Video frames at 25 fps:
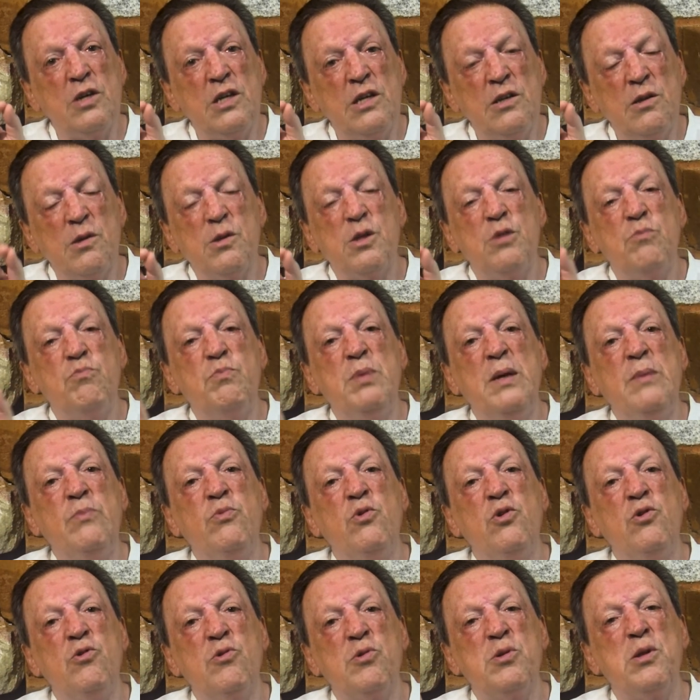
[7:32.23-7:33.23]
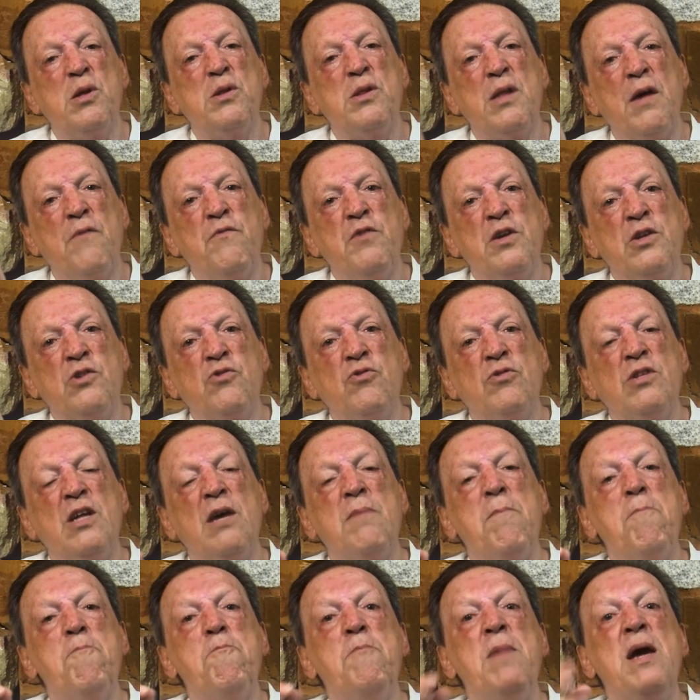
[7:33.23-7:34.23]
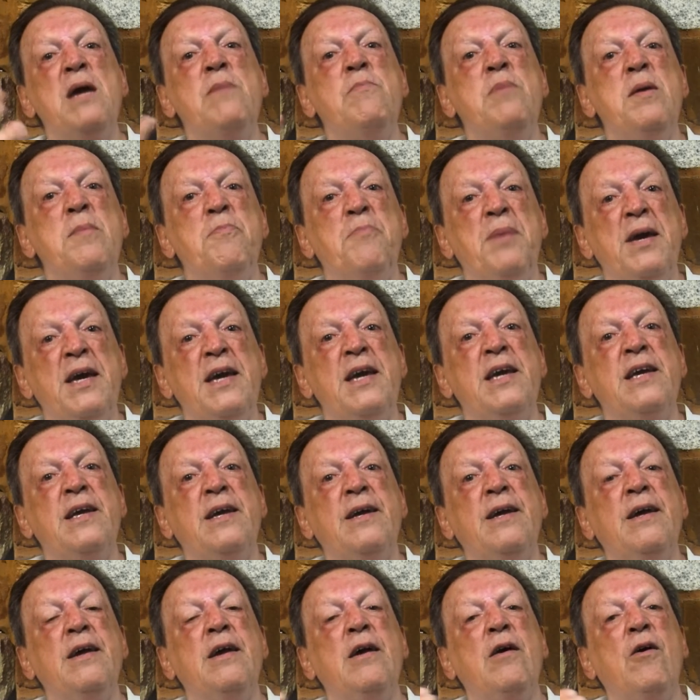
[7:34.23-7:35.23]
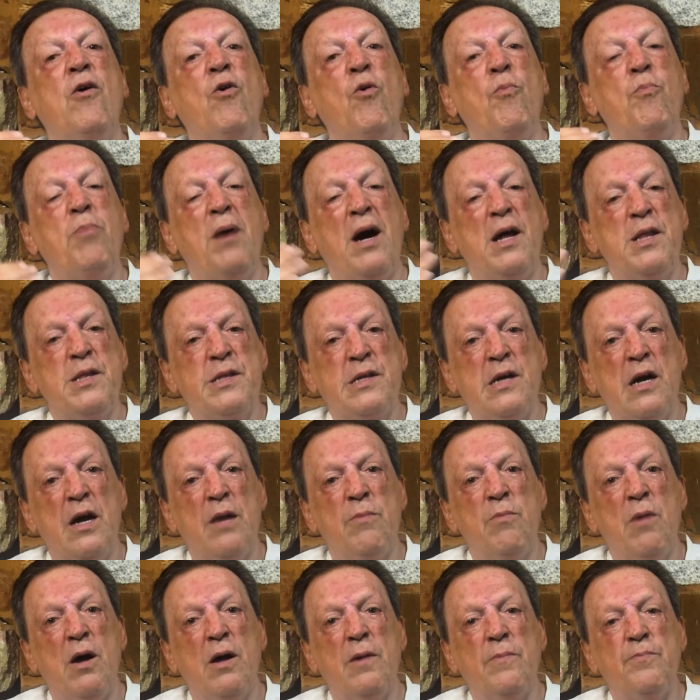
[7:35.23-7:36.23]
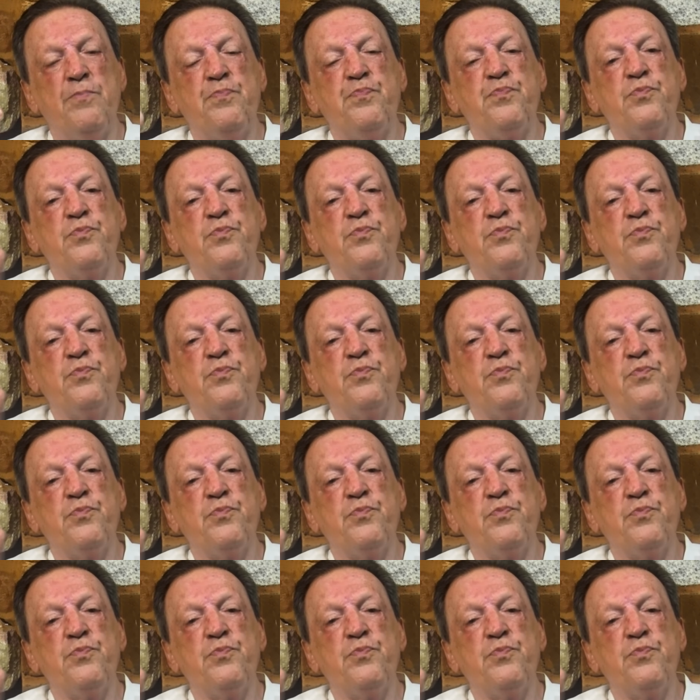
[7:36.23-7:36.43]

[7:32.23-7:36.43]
innocent people you see suffering today may be paying a past karma.